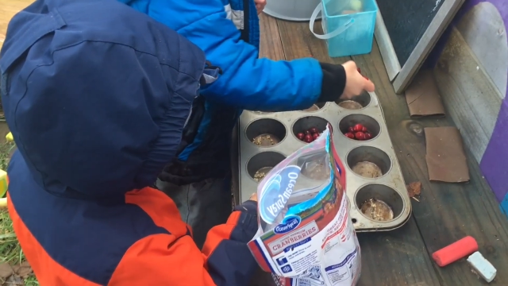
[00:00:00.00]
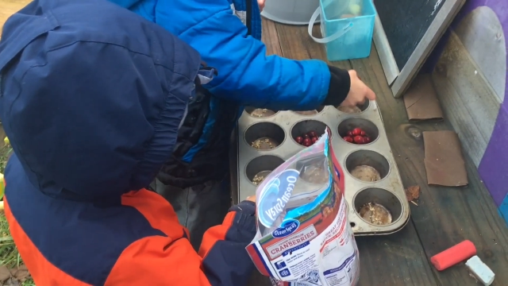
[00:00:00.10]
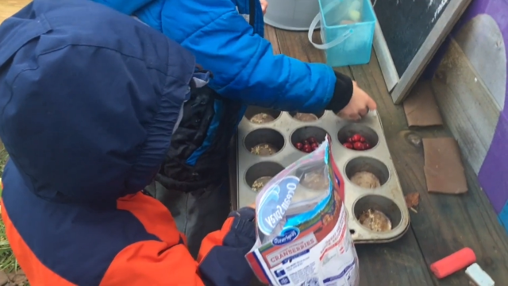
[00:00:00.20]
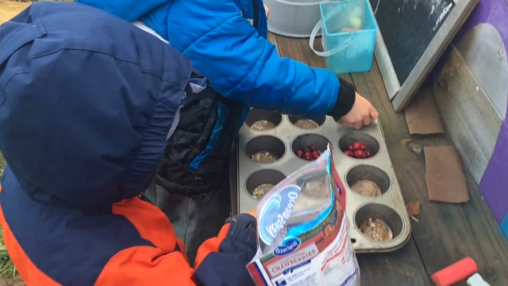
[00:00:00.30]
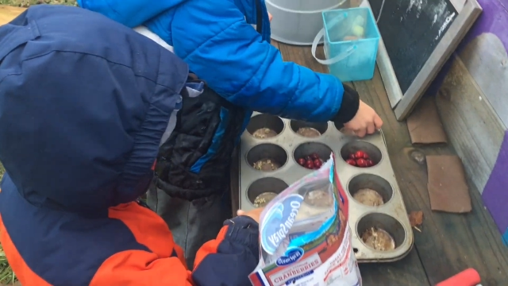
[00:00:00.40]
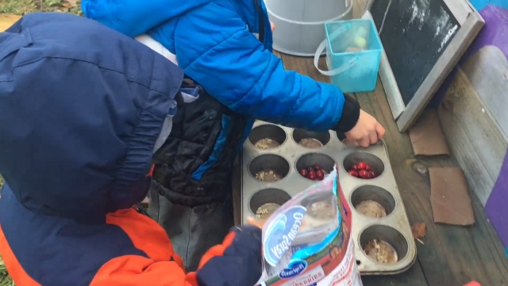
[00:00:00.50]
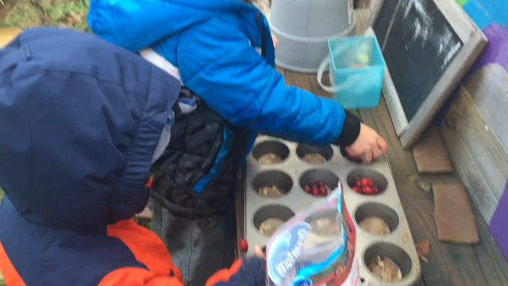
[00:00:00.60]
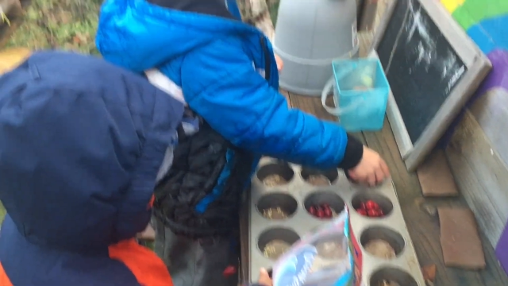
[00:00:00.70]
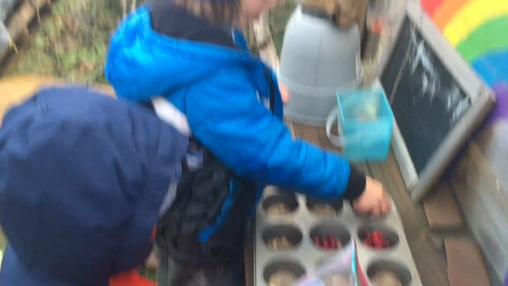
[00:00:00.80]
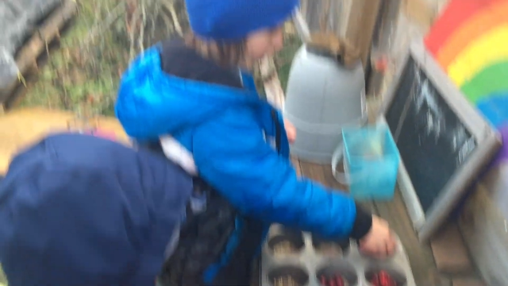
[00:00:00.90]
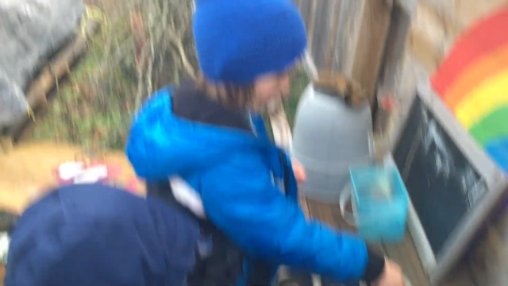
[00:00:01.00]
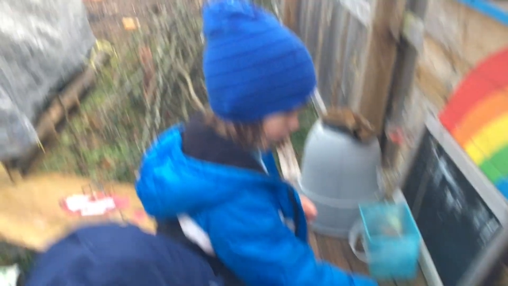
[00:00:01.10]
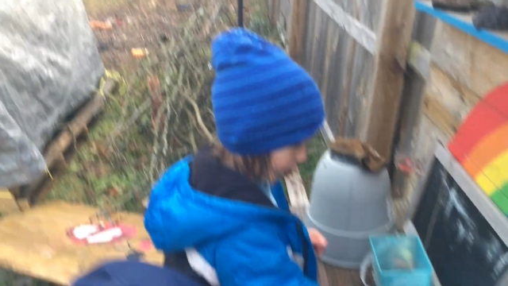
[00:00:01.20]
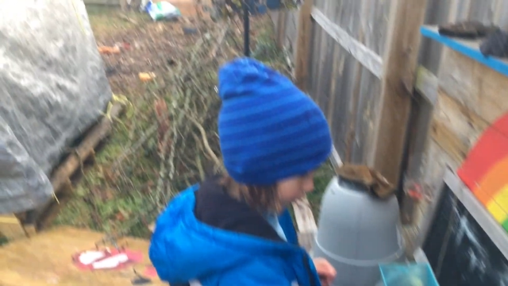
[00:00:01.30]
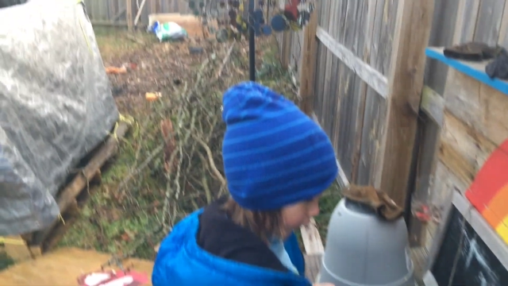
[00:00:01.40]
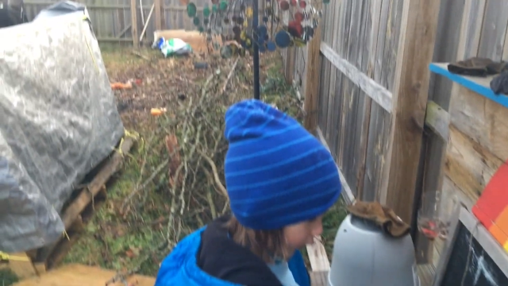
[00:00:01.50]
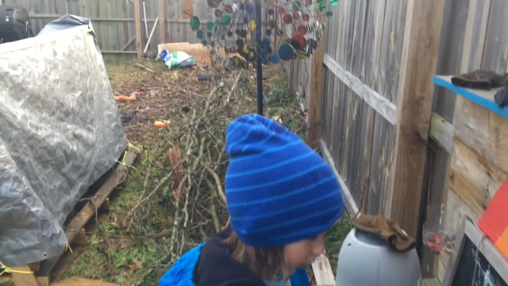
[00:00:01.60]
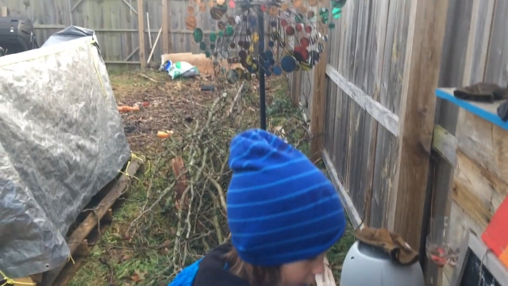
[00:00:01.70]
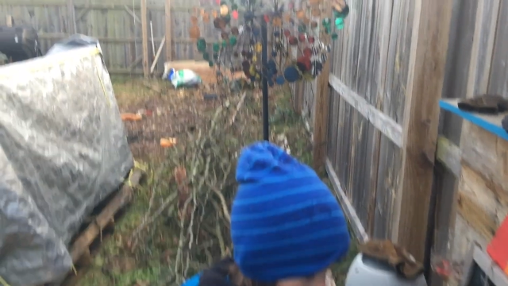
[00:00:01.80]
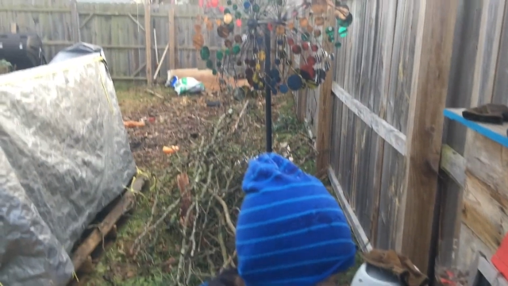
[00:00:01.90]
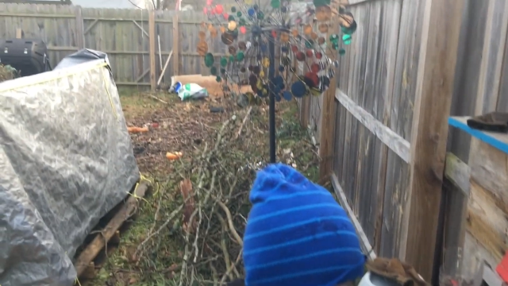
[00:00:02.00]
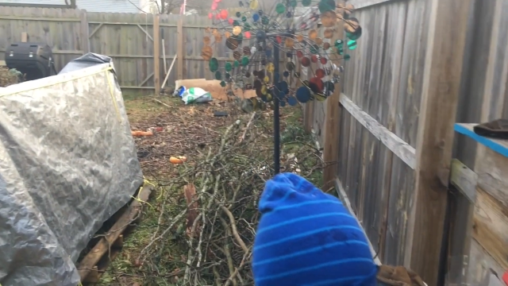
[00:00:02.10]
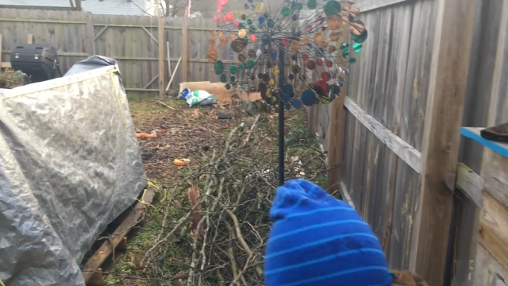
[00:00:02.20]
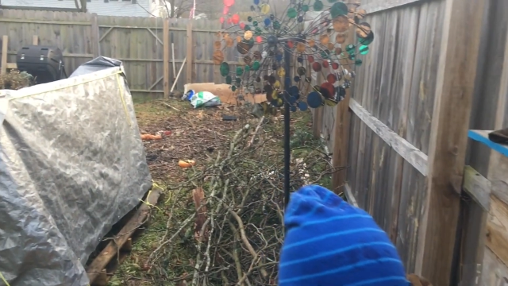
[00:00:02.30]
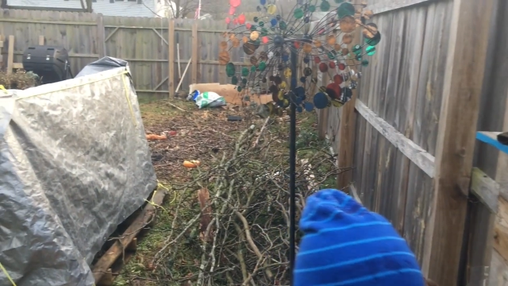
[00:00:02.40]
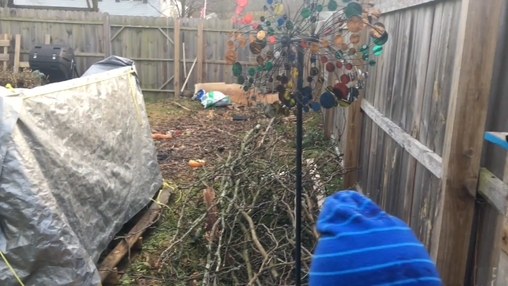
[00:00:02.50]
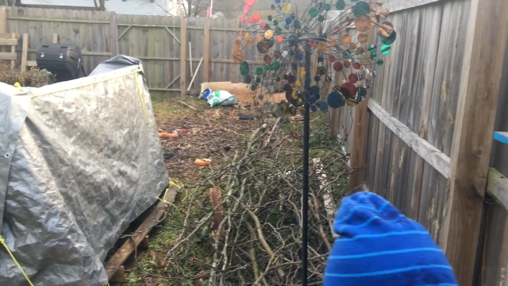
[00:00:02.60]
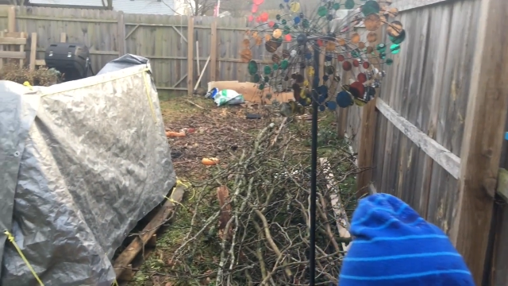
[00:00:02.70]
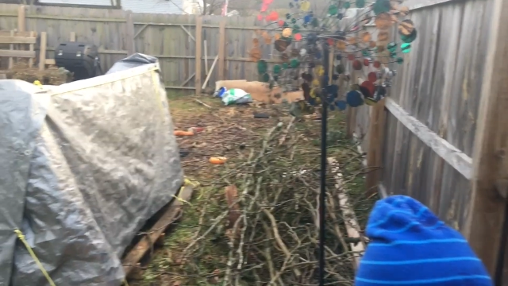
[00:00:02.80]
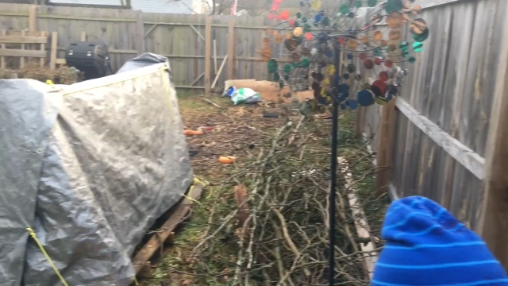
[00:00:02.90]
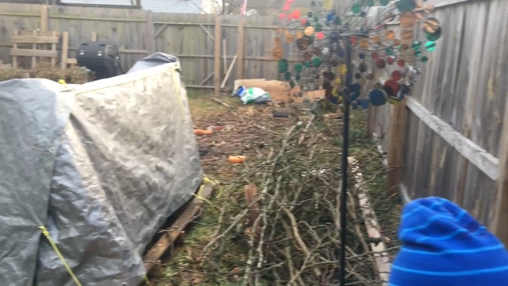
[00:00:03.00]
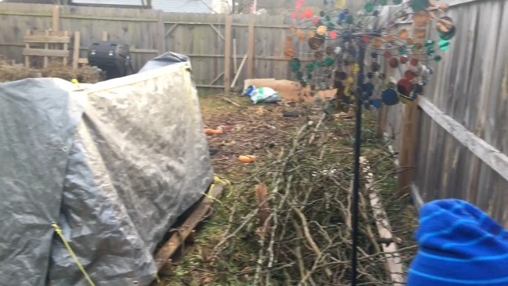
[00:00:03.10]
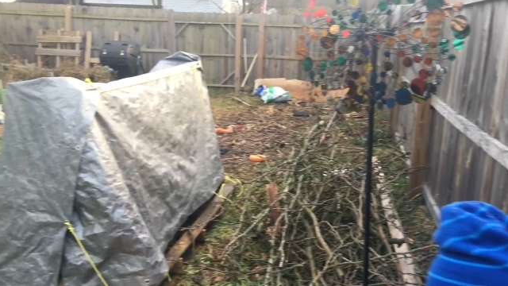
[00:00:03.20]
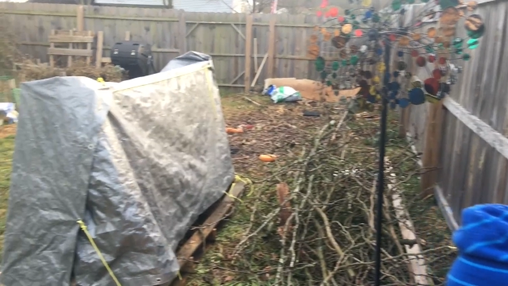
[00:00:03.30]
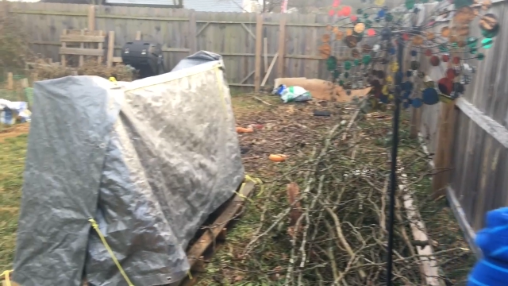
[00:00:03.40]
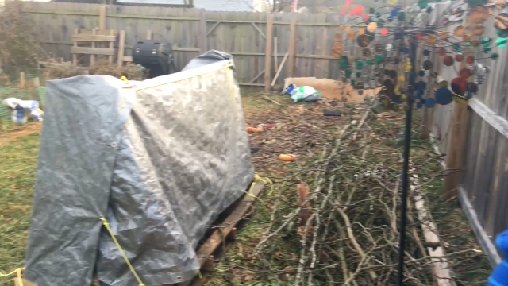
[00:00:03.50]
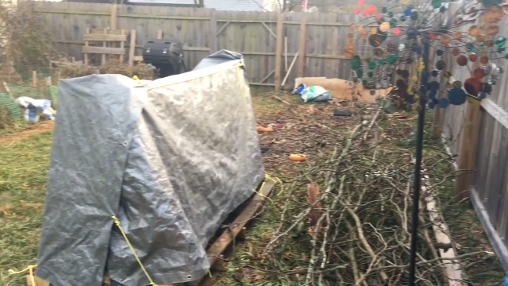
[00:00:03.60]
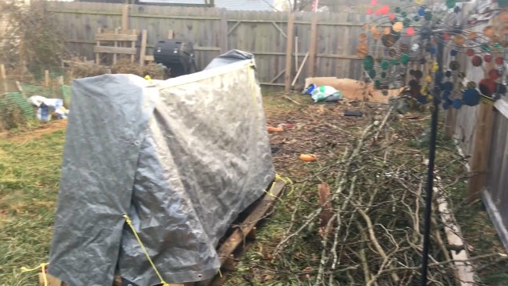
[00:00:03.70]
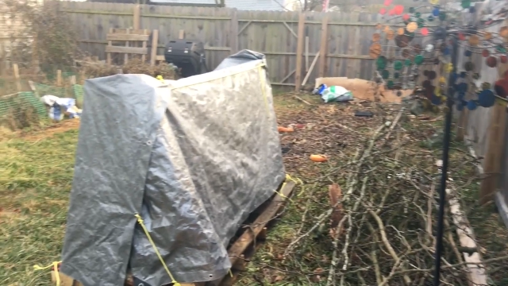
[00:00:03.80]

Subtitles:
[unreadable: no face in view]